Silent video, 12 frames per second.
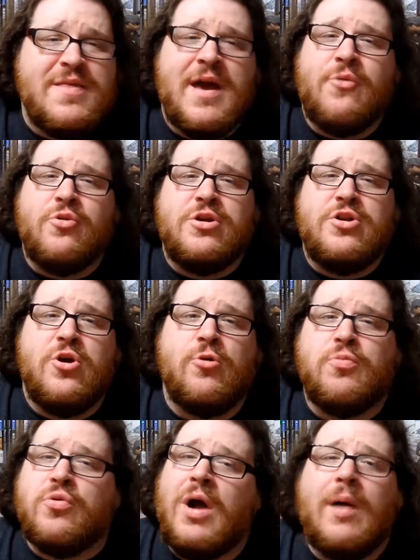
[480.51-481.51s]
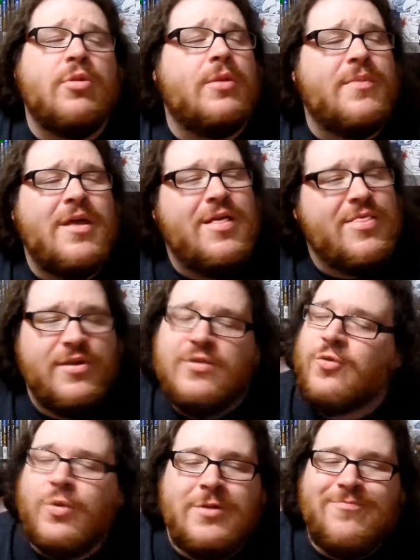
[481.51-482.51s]
that one no problem.
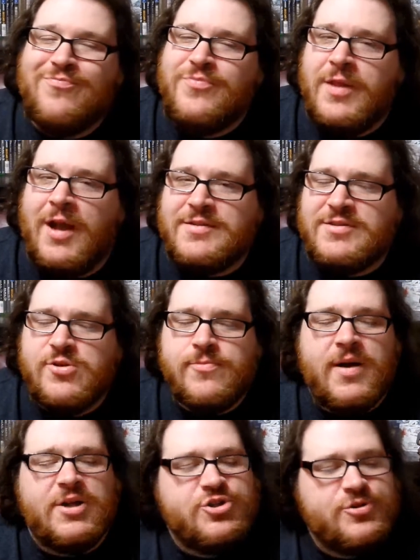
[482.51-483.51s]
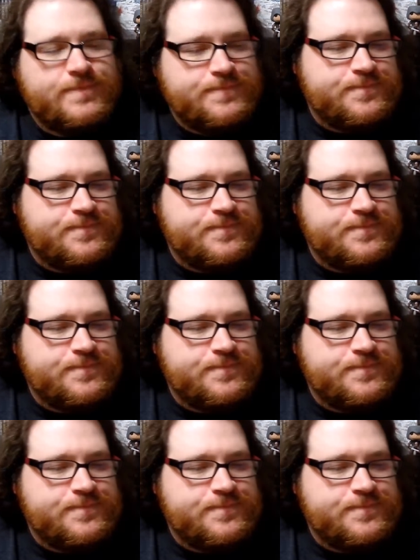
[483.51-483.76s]
This one, not so much.